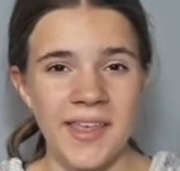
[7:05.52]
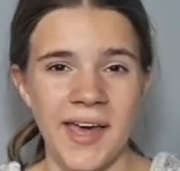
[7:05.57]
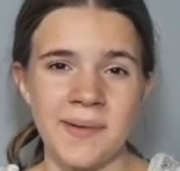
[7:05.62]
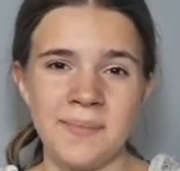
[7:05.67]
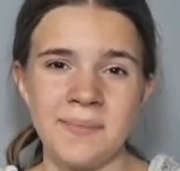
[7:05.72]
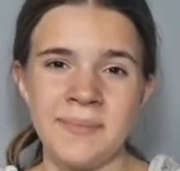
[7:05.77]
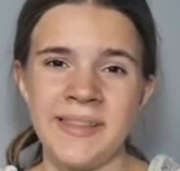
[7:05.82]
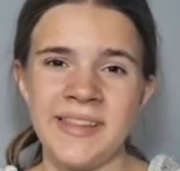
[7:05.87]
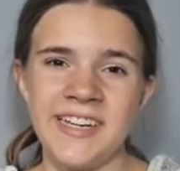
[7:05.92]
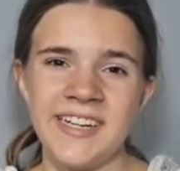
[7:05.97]

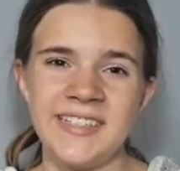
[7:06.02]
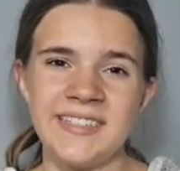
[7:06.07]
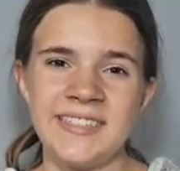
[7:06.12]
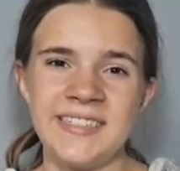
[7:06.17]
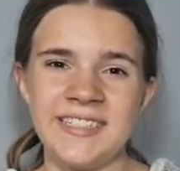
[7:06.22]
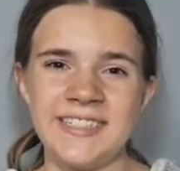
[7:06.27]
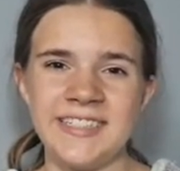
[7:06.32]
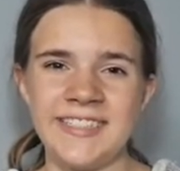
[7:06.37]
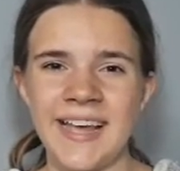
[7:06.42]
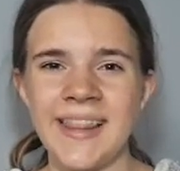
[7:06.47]
then
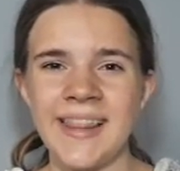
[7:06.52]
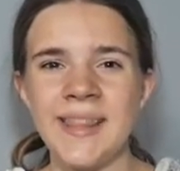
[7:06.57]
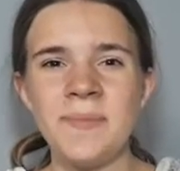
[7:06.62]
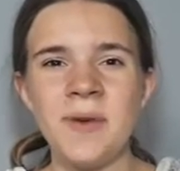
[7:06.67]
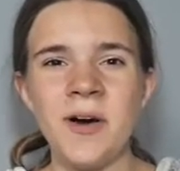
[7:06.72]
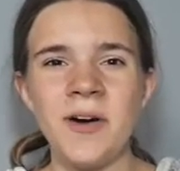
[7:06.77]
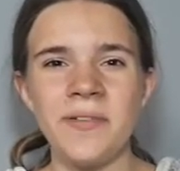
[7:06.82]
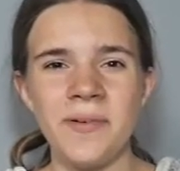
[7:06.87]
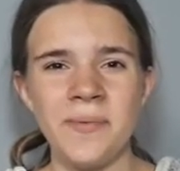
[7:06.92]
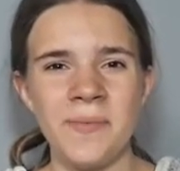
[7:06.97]
please send
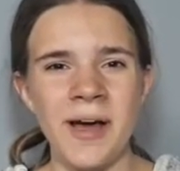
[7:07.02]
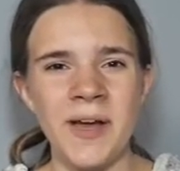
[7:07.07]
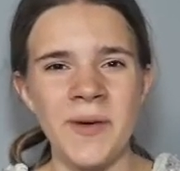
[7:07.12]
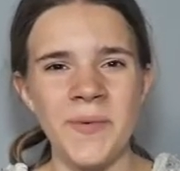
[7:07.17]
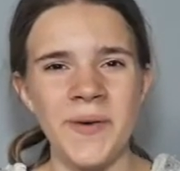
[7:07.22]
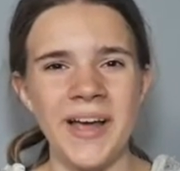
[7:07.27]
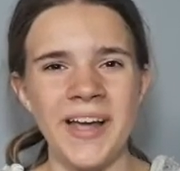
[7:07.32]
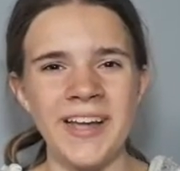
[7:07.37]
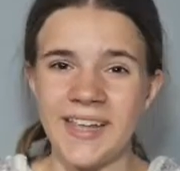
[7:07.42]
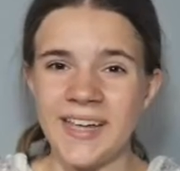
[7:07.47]
them over
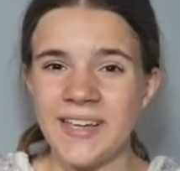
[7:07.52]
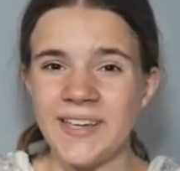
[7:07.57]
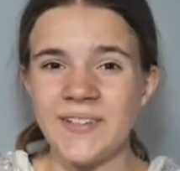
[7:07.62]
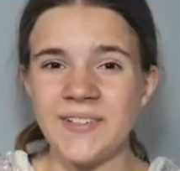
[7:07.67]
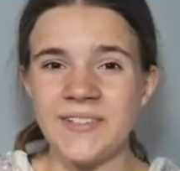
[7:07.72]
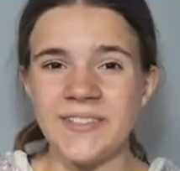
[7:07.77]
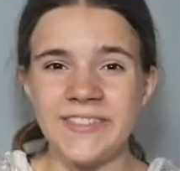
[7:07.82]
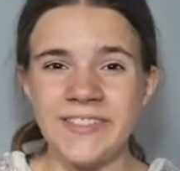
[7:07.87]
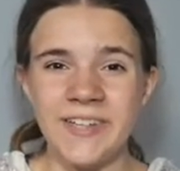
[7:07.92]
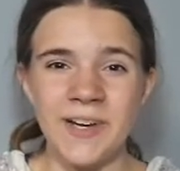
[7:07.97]
my way. Thank
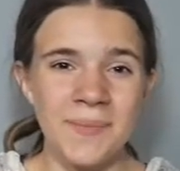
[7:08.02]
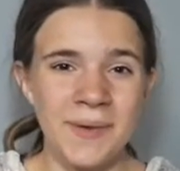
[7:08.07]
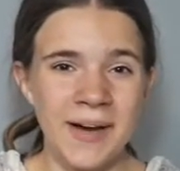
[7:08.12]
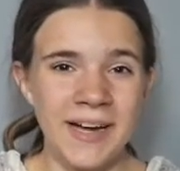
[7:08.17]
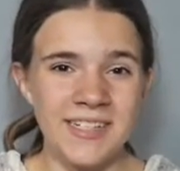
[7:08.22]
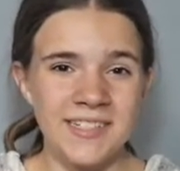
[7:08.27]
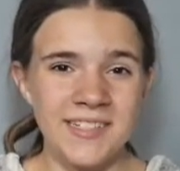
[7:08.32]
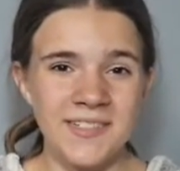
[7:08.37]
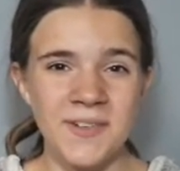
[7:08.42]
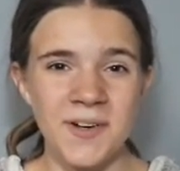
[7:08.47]
you so
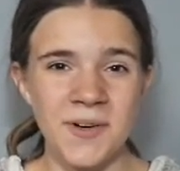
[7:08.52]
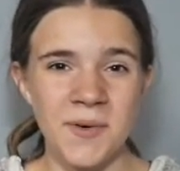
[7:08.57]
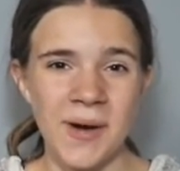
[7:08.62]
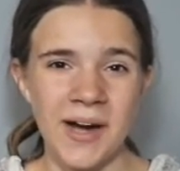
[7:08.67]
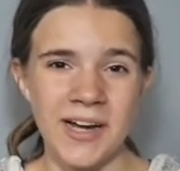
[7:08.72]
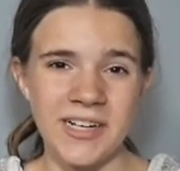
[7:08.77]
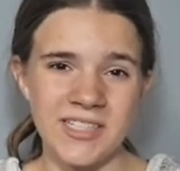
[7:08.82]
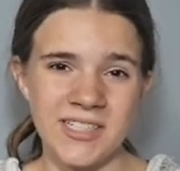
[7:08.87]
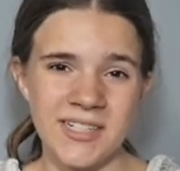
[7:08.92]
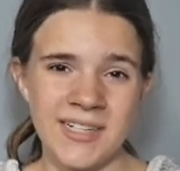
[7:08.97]
much for
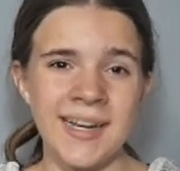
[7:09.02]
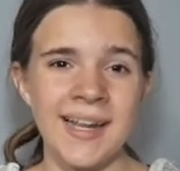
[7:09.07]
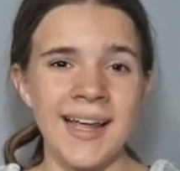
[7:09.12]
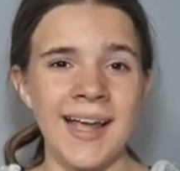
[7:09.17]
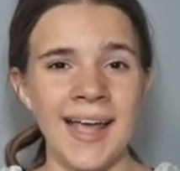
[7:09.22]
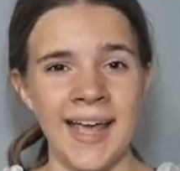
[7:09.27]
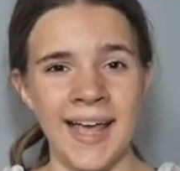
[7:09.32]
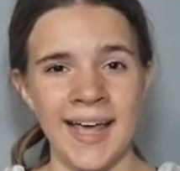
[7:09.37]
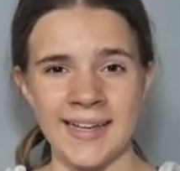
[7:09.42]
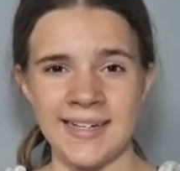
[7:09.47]

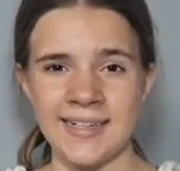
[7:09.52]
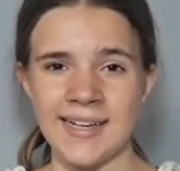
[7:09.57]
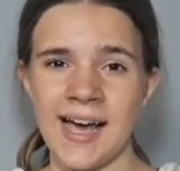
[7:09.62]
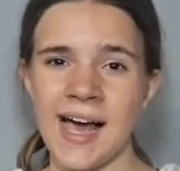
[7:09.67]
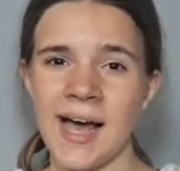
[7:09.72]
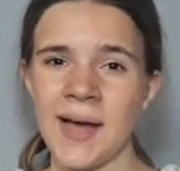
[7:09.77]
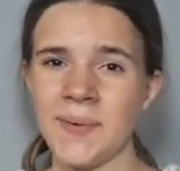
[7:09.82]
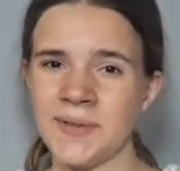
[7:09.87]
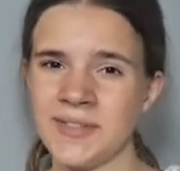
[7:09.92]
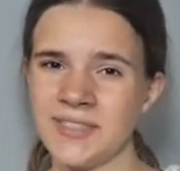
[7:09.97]
watching, and
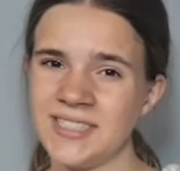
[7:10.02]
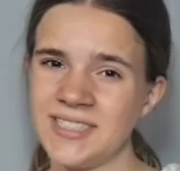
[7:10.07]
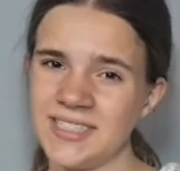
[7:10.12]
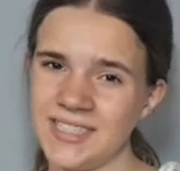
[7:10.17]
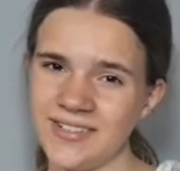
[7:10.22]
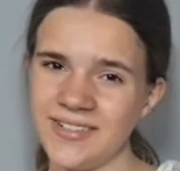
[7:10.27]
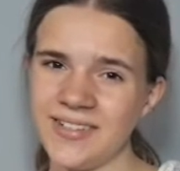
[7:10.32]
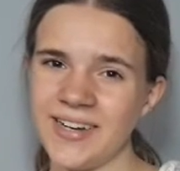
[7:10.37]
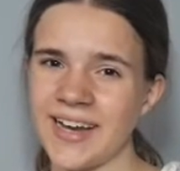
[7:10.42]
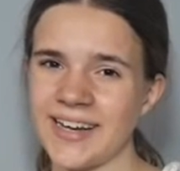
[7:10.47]
I will
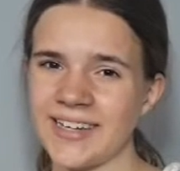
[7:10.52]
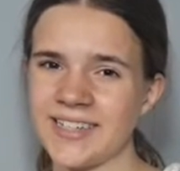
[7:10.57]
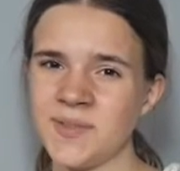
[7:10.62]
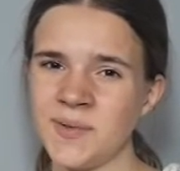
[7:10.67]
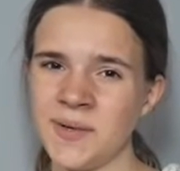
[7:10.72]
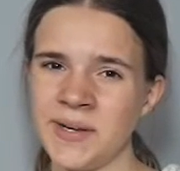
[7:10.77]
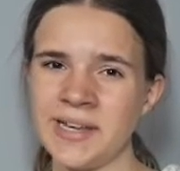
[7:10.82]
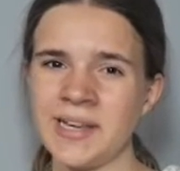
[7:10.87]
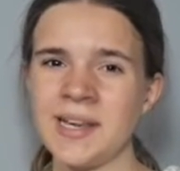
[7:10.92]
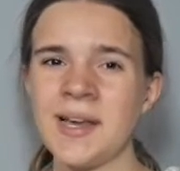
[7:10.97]
see you
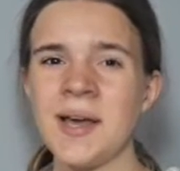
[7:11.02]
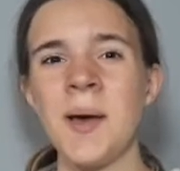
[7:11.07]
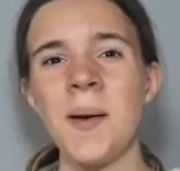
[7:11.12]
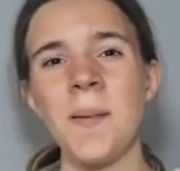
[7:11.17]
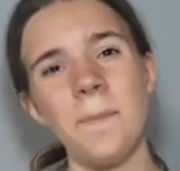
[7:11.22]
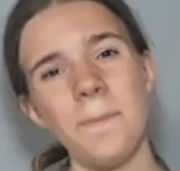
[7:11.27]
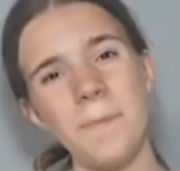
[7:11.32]
next week.